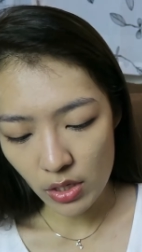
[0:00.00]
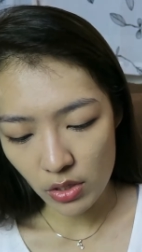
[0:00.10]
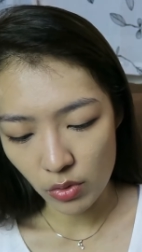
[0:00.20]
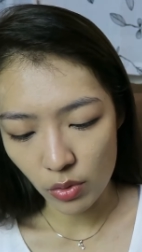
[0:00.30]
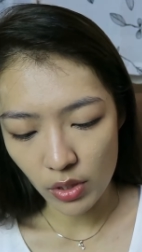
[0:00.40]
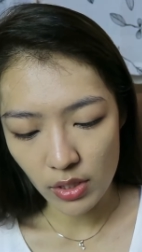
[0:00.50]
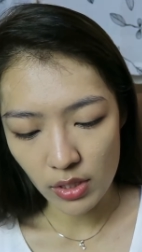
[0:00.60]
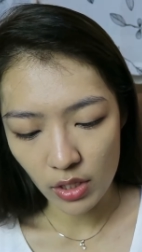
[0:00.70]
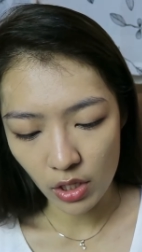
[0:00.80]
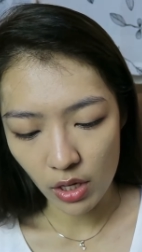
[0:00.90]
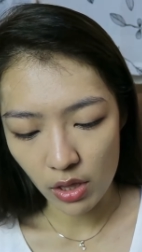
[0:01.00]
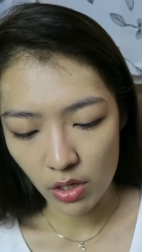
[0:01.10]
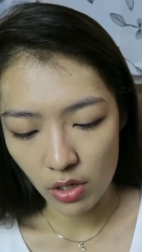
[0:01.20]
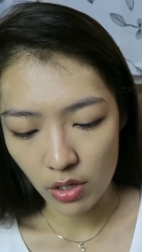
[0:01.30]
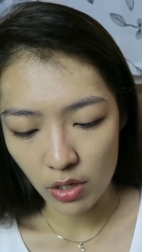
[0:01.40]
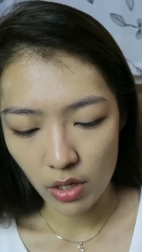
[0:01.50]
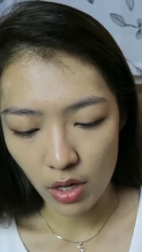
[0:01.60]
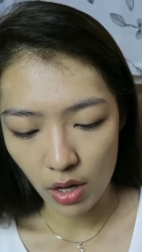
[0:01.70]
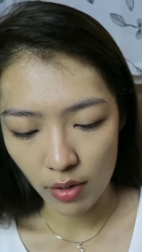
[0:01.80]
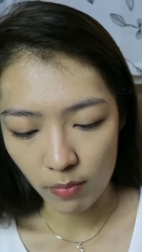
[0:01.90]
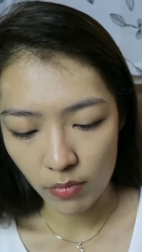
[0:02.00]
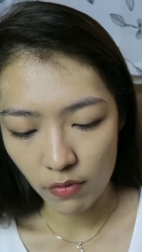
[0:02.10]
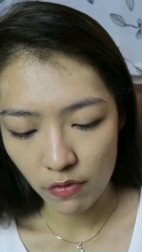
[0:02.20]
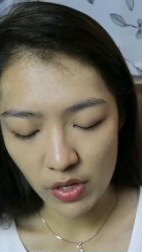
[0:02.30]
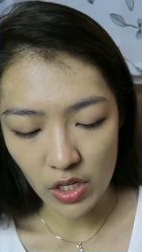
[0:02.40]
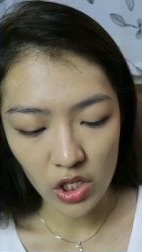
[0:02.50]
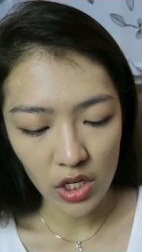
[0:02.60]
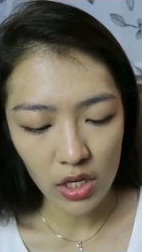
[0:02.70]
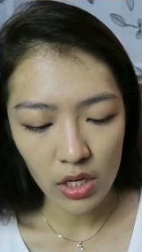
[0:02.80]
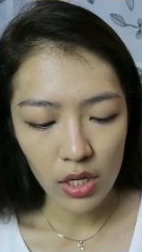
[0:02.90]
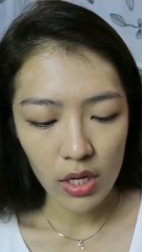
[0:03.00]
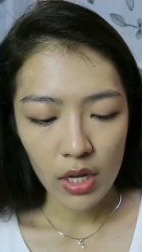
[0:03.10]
So this is in the color Fiji.